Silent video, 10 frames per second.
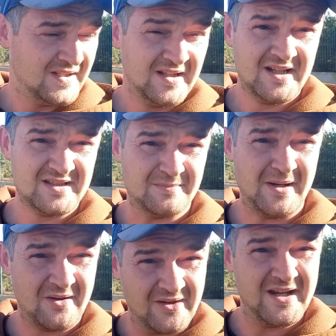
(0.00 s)
that's
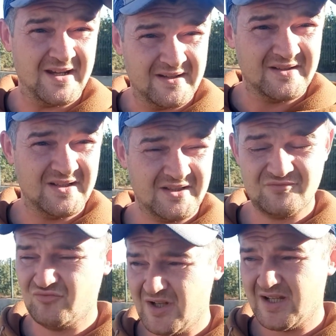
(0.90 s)
about it. That's
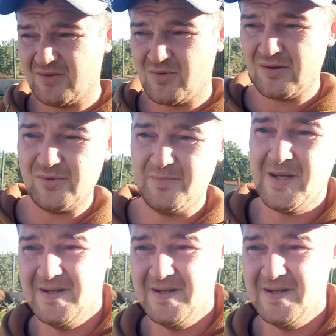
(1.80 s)
really where we've been.